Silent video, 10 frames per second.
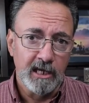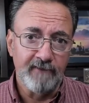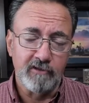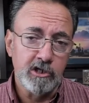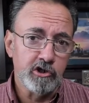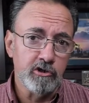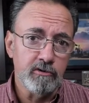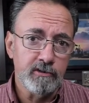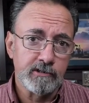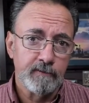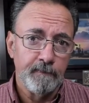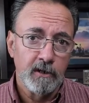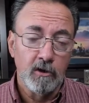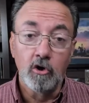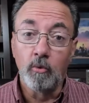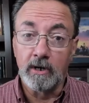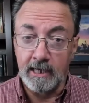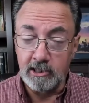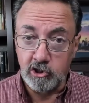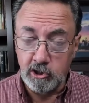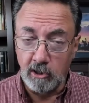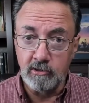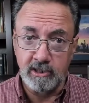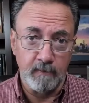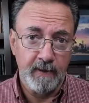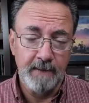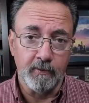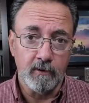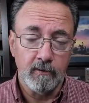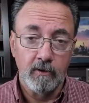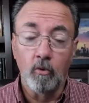If the Jews, who were his chosen people,